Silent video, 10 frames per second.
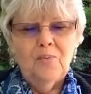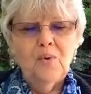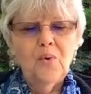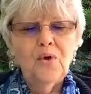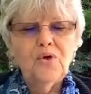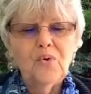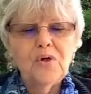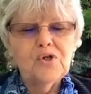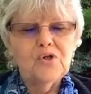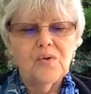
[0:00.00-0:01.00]
Pour
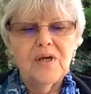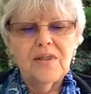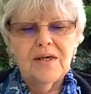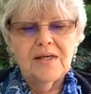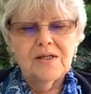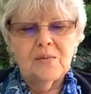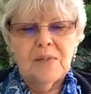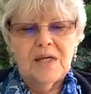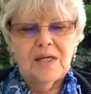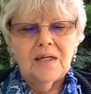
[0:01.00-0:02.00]
your strength into
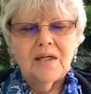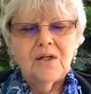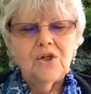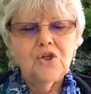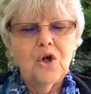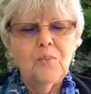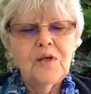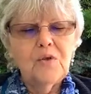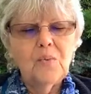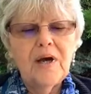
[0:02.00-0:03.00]
me. Show
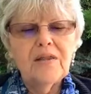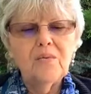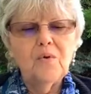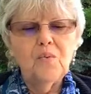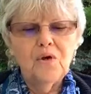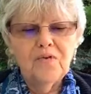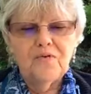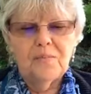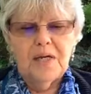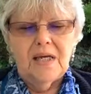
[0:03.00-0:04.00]
me the way that will work
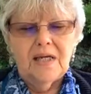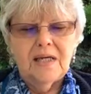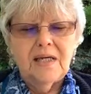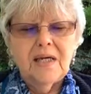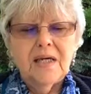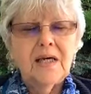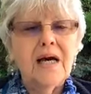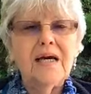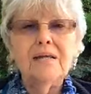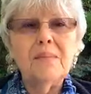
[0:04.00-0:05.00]
for me.
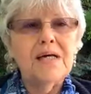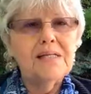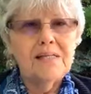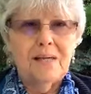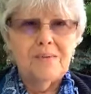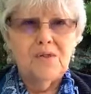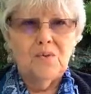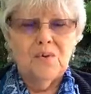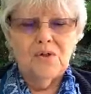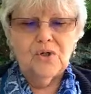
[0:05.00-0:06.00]
Guide my steps
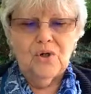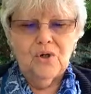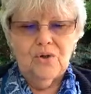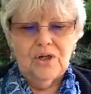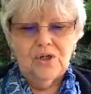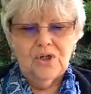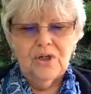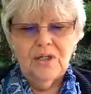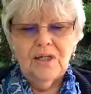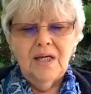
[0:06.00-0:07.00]
towards courage.
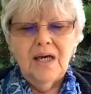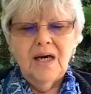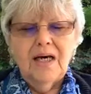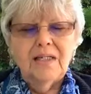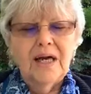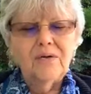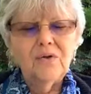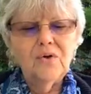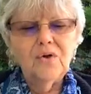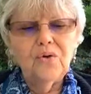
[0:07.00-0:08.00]
Allow
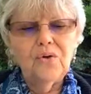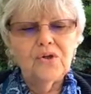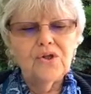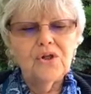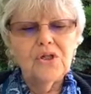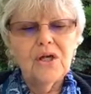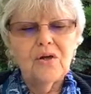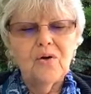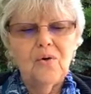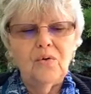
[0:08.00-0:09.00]
your courage to
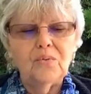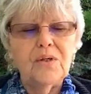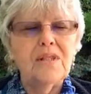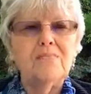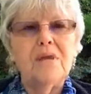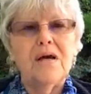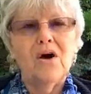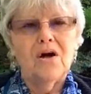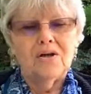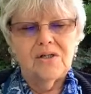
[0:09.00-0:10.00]
take hold within my
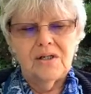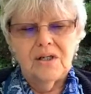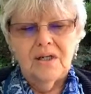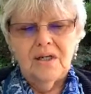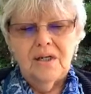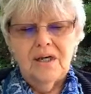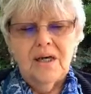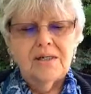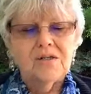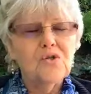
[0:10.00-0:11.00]
heart
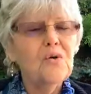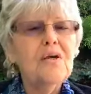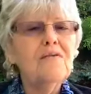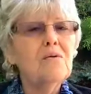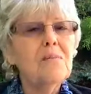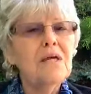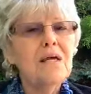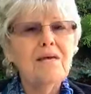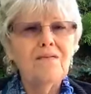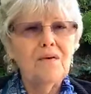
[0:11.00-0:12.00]
and strengthen me
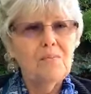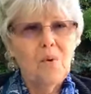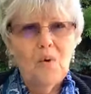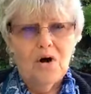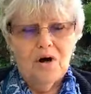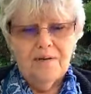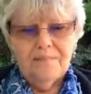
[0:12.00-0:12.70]
even more.